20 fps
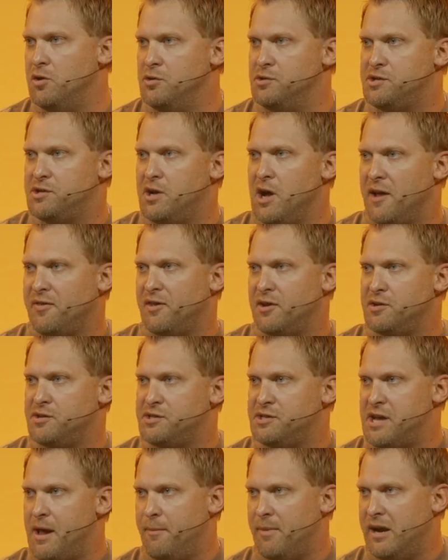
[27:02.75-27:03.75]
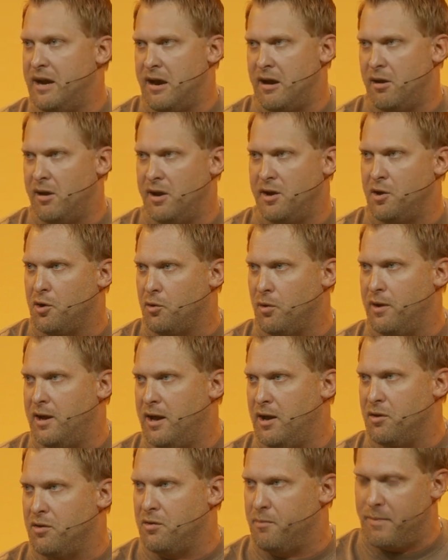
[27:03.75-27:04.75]
who's got their seminary
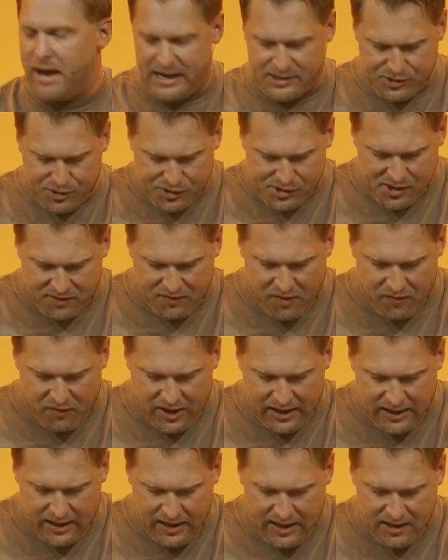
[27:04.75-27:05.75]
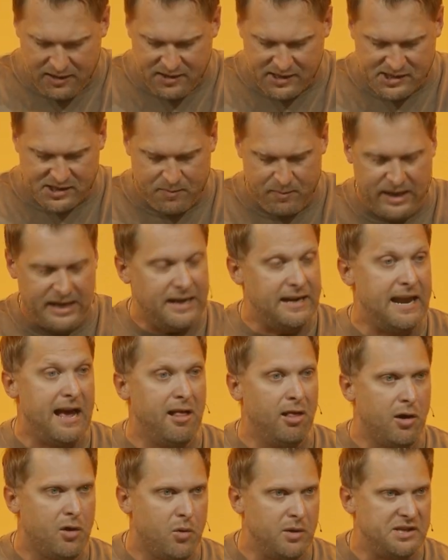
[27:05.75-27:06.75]
degree or their master's of divinity. It doesn't mean an
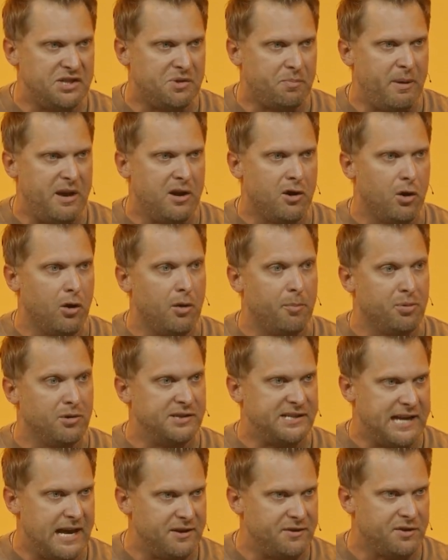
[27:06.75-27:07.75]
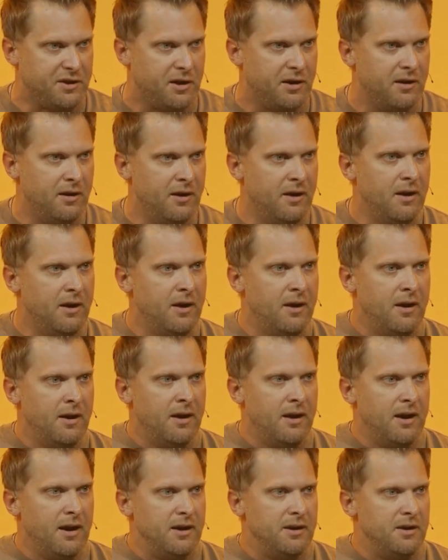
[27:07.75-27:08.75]
eloquent speaker or presenter.
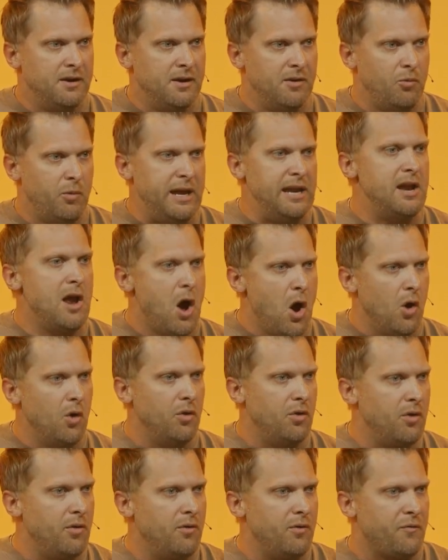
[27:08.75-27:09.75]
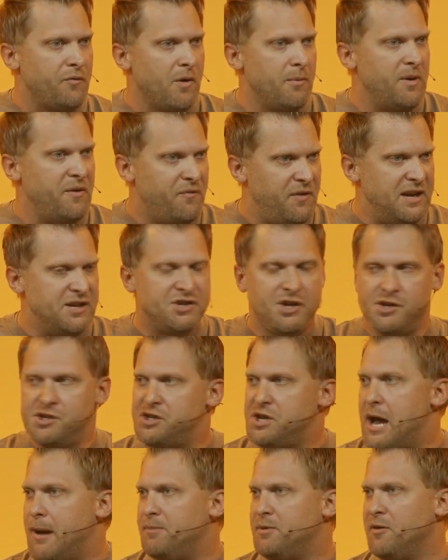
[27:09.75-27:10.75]
We know from Ephesians
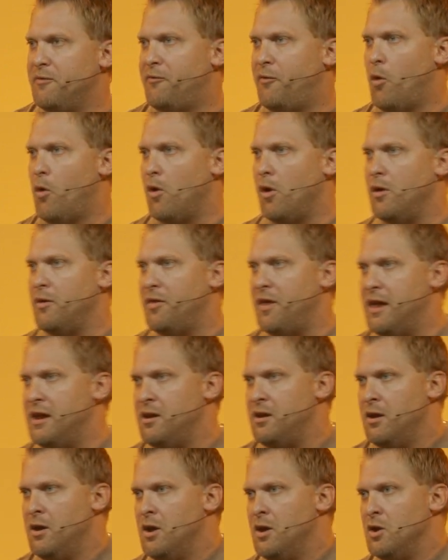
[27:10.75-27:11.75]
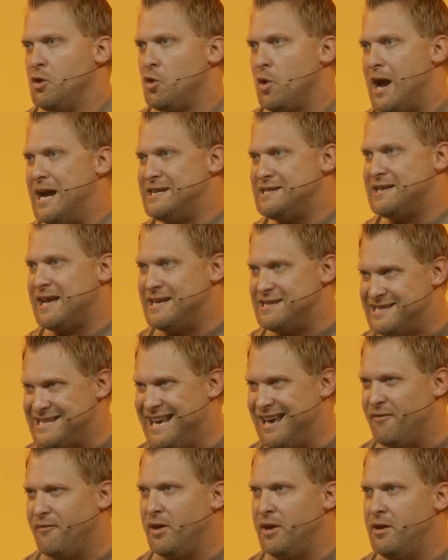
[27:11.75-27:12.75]
chapter 4 that Christ has
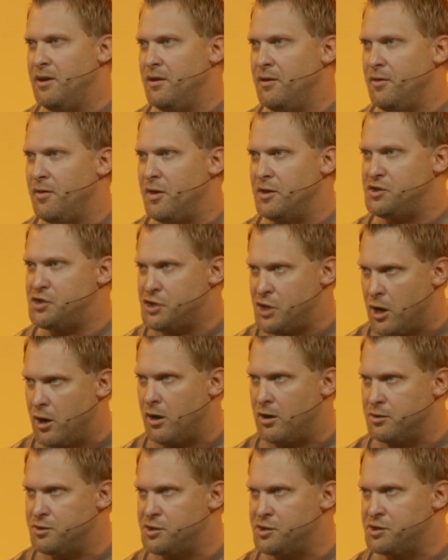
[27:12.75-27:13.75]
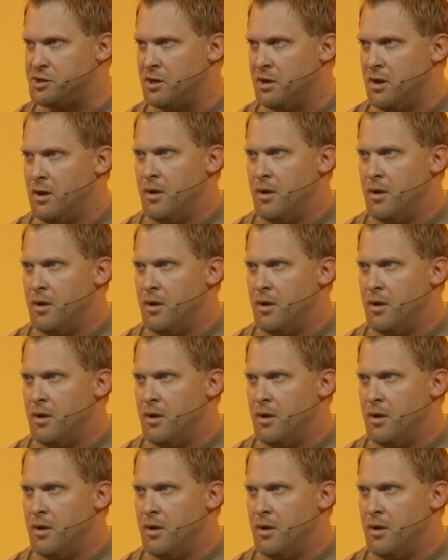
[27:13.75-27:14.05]
given the church